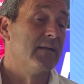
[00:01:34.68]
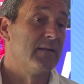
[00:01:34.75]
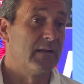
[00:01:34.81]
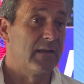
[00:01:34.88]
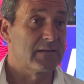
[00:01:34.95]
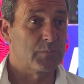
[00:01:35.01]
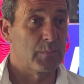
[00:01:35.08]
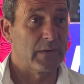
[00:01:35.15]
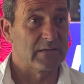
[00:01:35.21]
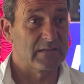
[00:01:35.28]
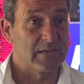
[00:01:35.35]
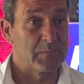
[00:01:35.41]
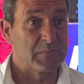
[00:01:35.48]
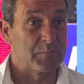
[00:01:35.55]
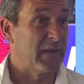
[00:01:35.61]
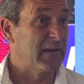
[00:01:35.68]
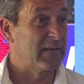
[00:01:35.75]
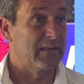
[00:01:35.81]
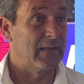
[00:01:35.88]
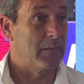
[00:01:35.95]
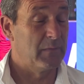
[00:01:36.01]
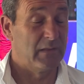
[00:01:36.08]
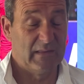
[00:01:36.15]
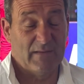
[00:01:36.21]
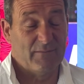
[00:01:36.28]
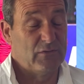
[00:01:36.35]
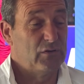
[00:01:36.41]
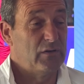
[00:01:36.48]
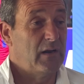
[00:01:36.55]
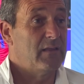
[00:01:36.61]
last week seems big to them, then they haven't
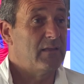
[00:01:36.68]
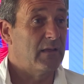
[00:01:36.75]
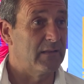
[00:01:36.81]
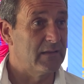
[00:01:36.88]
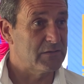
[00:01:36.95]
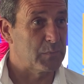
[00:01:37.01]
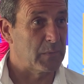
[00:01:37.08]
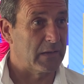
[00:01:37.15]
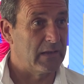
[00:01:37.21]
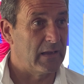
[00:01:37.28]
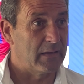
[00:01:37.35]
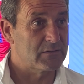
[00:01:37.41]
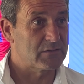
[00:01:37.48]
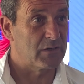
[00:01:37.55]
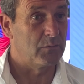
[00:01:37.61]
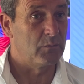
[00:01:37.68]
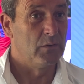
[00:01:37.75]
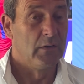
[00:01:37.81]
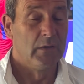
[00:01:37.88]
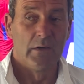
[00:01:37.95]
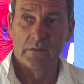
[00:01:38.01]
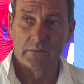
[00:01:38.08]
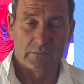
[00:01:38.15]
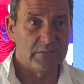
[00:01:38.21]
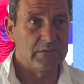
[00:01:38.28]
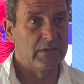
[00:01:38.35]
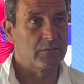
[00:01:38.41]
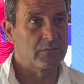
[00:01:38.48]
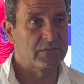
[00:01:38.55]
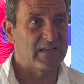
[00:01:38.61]
done anything this week yet. So, you
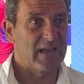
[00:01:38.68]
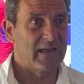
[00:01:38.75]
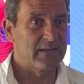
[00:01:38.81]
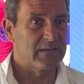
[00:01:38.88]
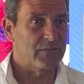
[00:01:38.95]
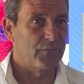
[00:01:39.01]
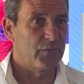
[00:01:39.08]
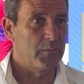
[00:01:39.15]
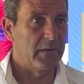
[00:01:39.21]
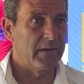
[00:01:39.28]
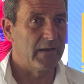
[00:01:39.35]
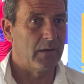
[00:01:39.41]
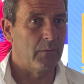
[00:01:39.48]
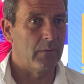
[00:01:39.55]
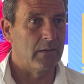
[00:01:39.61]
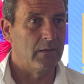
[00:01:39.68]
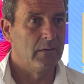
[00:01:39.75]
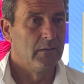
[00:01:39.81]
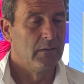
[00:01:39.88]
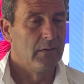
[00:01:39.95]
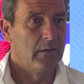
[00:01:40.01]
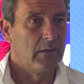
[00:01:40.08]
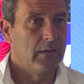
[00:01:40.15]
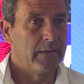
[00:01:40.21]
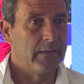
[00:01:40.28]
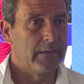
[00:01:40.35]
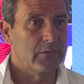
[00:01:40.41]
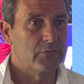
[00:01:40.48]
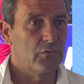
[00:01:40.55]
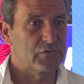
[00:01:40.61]
know, Saturday is firmly in our
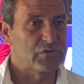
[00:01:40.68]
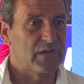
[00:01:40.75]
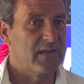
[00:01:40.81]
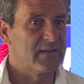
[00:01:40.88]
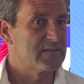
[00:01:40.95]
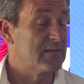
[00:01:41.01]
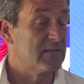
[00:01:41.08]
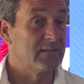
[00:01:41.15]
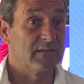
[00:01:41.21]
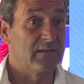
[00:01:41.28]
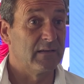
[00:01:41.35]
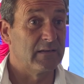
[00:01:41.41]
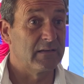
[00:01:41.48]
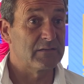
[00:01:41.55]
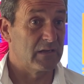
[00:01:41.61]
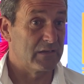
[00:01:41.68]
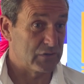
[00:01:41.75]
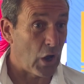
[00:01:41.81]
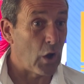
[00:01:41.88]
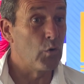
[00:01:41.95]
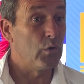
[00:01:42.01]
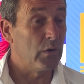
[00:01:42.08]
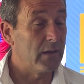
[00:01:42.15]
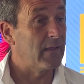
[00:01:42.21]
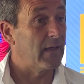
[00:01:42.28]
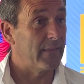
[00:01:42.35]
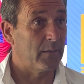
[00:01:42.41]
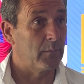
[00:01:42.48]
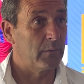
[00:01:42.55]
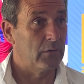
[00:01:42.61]
crosshairs, and it's only
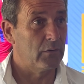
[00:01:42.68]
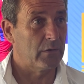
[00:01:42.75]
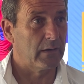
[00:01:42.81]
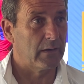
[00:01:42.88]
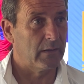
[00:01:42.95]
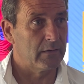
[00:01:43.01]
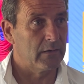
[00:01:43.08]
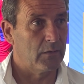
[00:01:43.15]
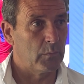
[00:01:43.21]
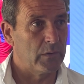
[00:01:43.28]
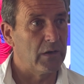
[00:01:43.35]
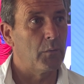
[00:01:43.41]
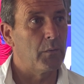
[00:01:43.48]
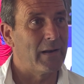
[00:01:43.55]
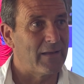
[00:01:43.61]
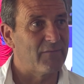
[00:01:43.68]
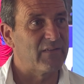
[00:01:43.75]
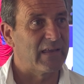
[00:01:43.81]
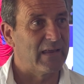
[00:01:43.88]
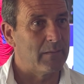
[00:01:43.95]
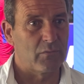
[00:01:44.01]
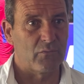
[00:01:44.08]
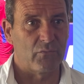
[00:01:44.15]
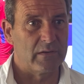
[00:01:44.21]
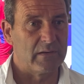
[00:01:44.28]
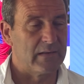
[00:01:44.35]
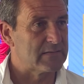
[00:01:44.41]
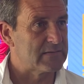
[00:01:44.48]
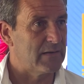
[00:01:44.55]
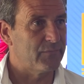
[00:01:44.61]
that we're looking at. You know, we know we'll have a game 3
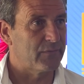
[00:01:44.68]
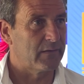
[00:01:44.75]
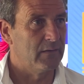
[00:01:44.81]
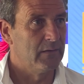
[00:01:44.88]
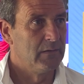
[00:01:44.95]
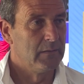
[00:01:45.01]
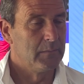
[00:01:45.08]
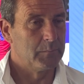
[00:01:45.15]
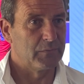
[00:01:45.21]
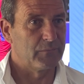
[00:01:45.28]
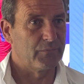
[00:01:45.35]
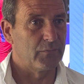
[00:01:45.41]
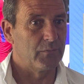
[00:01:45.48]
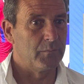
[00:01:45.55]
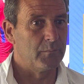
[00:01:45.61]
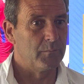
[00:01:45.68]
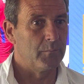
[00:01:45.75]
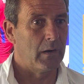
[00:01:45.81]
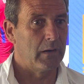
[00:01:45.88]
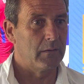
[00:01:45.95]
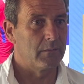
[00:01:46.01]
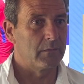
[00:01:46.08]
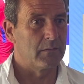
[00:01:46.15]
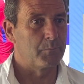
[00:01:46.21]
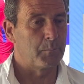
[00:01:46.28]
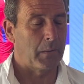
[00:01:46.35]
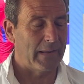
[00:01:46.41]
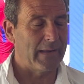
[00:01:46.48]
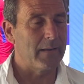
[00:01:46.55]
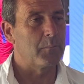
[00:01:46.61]
days after, but from the
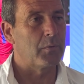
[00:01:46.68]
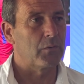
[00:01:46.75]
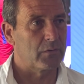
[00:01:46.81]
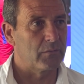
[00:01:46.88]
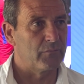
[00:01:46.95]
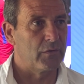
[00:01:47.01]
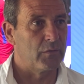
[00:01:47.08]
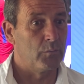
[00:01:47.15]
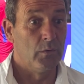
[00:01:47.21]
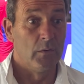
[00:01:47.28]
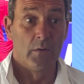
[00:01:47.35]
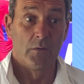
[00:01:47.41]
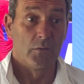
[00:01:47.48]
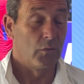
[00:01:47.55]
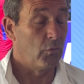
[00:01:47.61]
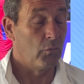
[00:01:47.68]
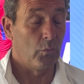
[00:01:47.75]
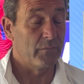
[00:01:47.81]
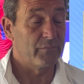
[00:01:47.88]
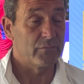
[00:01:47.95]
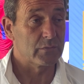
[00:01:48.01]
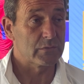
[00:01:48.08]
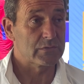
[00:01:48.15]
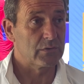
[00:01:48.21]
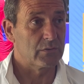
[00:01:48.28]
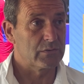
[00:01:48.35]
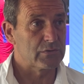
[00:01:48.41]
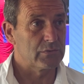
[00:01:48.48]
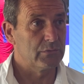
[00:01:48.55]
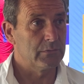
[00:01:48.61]
playing point of view, all we're focused on
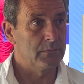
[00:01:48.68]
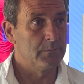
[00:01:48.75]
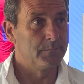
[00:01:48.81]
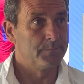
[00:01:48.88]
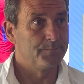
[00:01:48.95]
is Oldham.